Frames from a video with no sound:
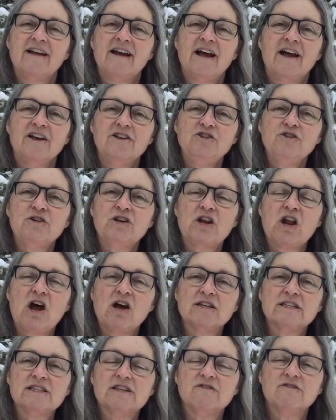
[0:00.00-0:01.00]
You can
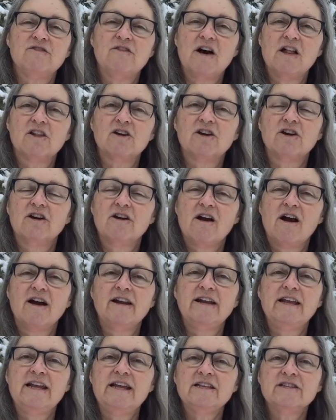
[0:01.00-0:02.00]
also follow her
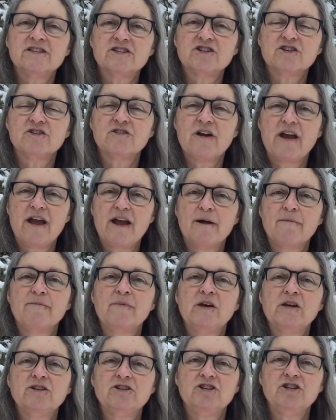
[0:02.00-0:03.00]
on Instagram.
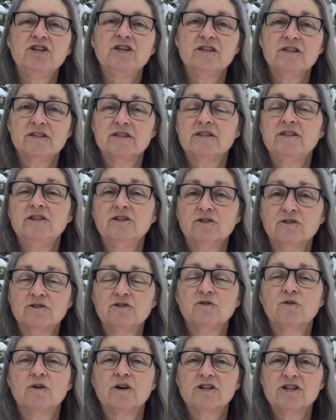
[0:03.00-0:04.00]
She is Teal
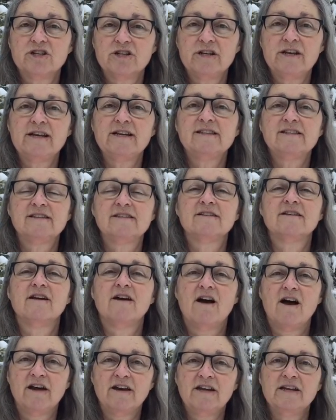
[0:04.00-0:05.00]
Torch Knits
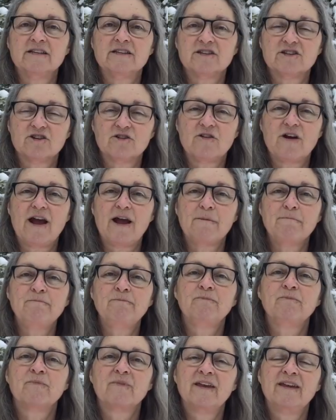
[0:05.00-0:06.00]
on Instagram.
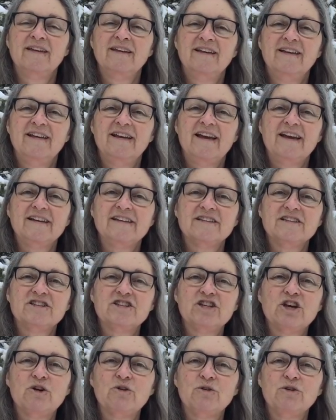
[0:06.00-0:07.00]
And
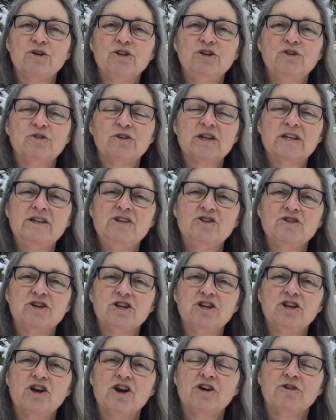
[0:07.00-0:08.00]
so you
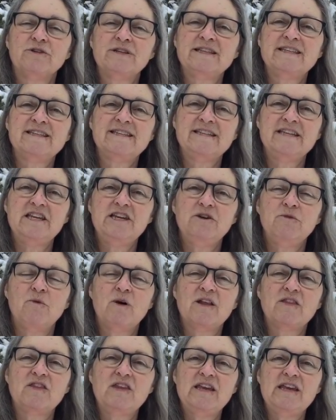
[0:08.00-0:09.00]
can go and see
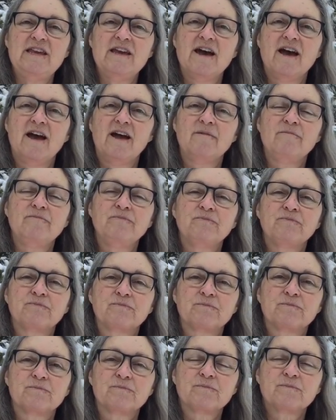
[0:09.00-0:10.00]
what the
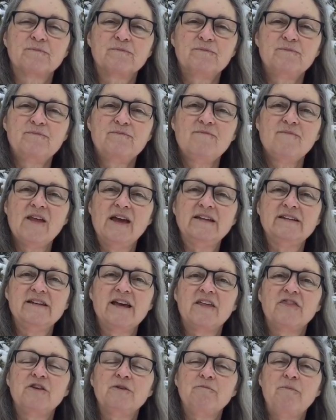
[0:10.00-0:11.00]

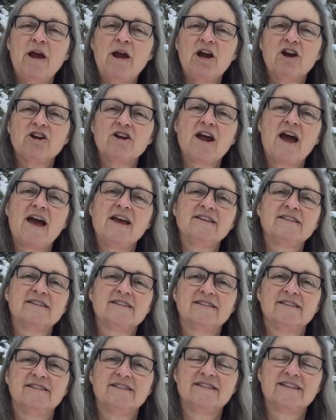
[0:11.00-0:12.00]
Death in
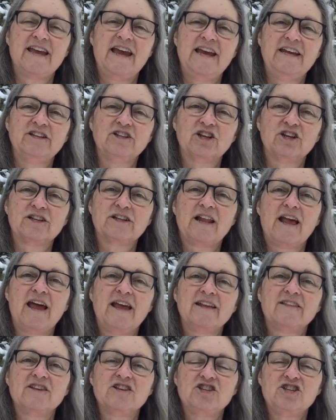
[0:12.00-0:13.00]
Paradise skein looked
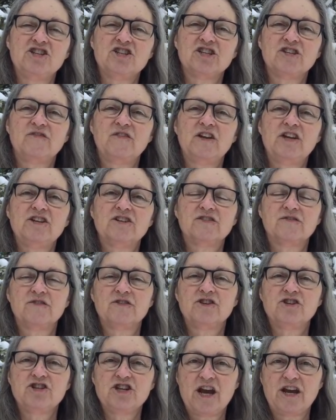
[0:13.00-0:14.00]
like that she just finished for
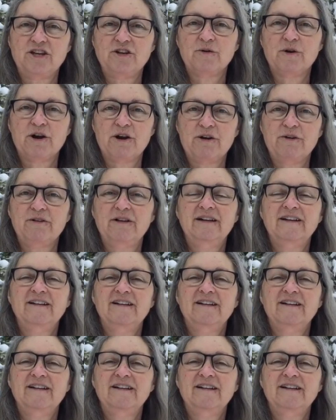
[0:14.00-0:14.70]
the January